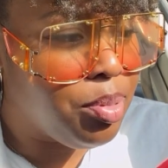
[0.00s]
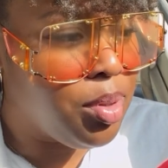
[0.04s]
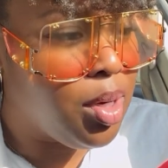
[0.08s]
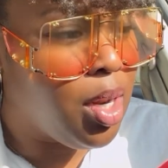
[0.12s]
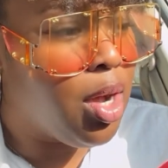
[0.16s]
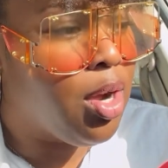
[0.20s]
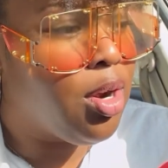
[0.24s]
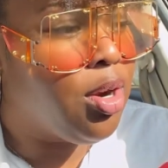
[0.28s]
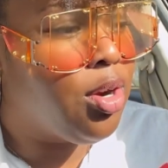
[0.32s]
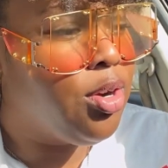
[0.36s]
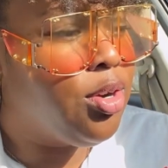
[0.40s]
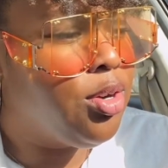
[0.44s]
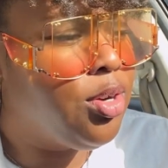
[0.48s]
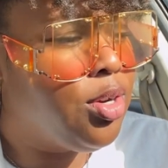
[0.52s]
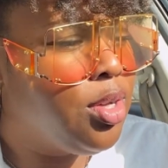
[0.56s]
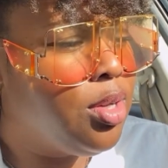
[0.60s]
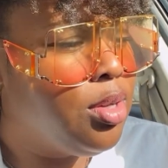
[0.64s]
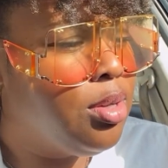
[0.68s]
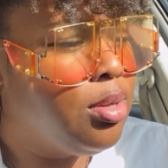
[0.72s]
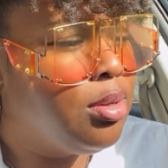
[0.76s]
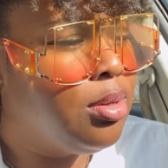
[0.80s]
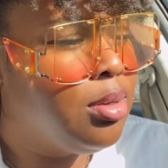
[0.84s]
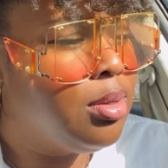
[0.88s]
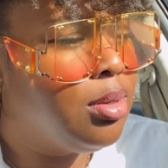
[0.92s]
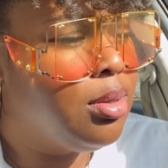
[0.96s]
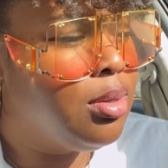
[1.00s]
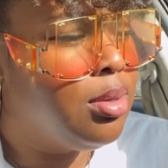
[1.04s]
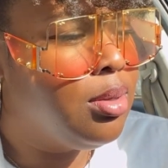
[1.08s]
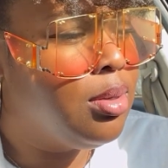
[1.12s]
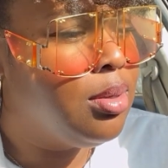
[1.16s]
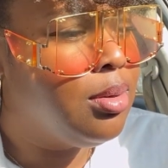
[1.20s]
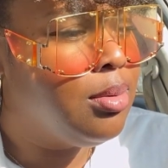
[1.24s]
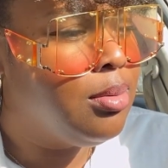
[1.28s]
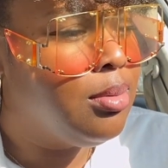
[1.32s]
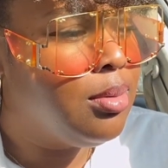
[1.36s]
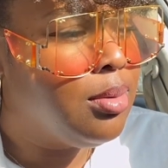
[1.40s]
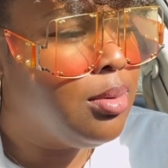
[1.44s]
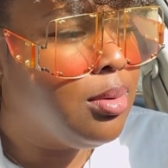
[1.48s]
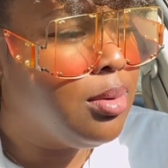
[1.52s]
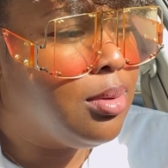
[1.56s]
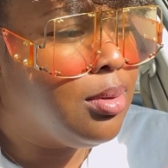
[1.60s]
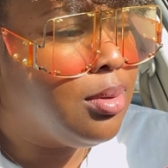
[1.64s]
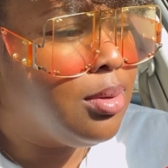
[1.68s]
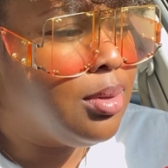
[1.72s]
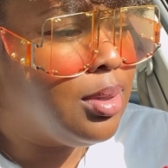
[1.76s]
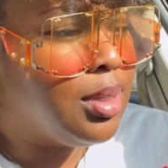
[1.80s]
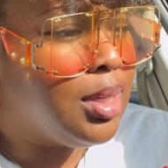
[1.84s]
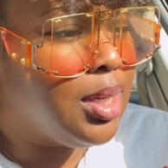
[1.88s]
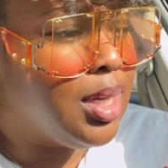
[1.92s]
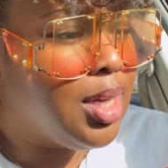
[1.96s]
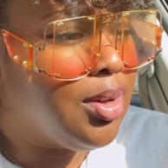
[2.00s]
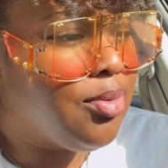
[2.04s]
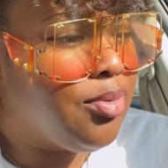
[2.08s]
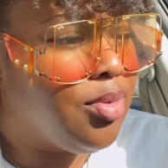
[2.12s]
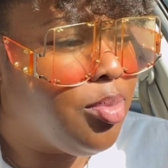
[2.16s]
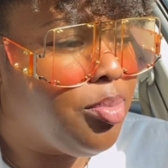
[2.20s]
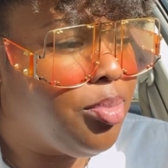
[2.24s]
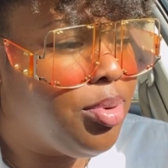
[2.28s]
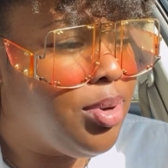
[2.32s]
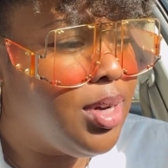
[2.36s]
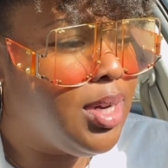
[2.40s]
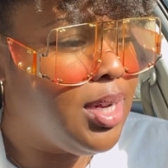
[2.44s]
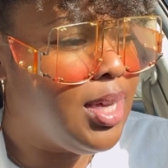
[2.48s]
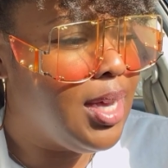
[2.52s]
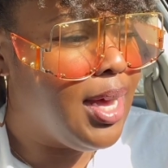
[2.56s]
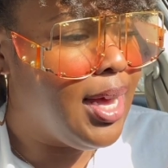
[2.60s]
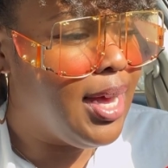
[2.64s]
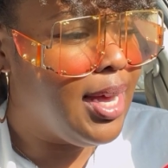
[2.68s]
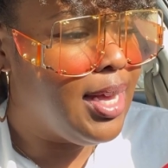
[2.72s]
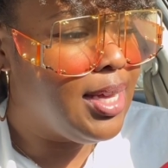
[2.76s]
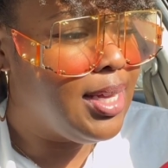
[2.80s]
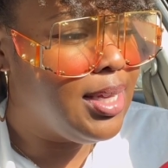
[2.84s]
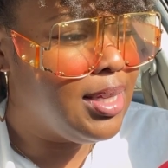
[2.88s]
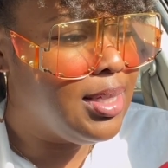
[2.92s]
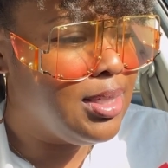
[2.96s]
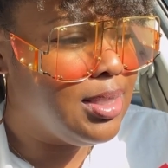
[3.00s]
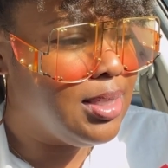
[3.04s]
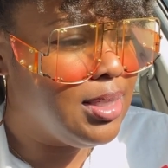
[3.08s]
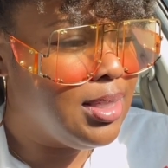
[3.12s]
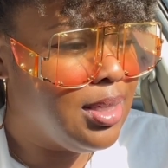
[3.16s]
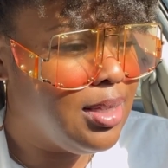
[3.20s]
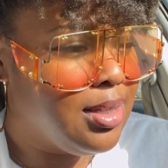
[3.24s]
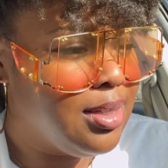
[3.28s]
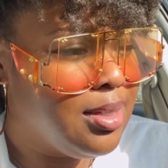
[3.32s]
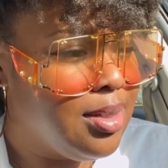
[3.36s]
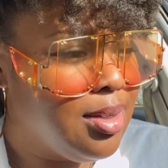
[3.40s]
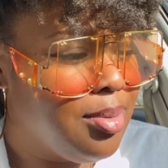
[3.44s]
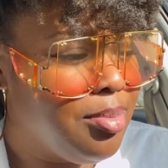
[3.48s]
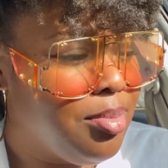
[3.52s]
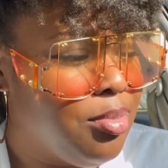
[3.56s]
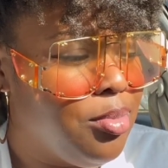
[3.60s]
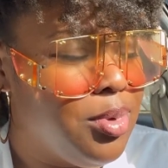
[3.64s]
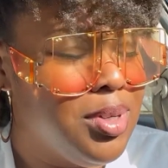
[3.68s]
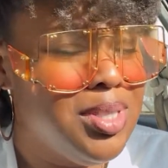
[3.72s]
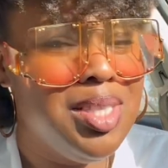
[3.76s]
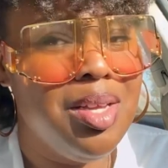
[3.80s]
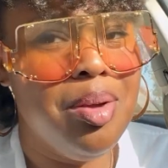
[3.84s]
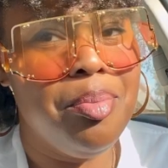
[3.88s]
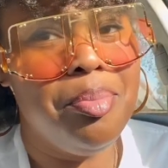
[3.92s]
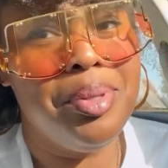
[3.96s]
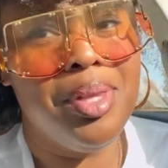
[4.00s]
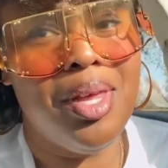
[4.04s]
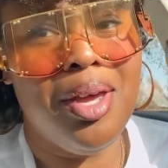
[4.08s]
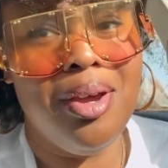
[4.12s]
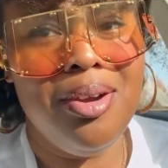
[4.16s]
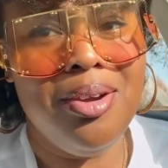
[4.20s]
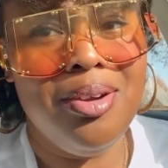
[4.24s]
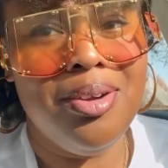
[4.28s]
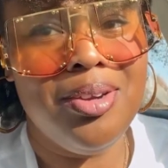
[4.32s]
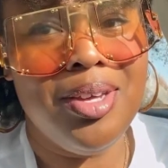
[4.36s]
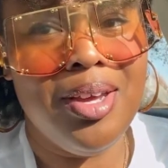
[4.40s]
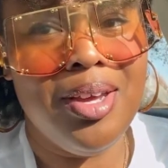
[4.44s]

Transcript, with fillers: blurred, looking for pretty eyes. What's a blurred,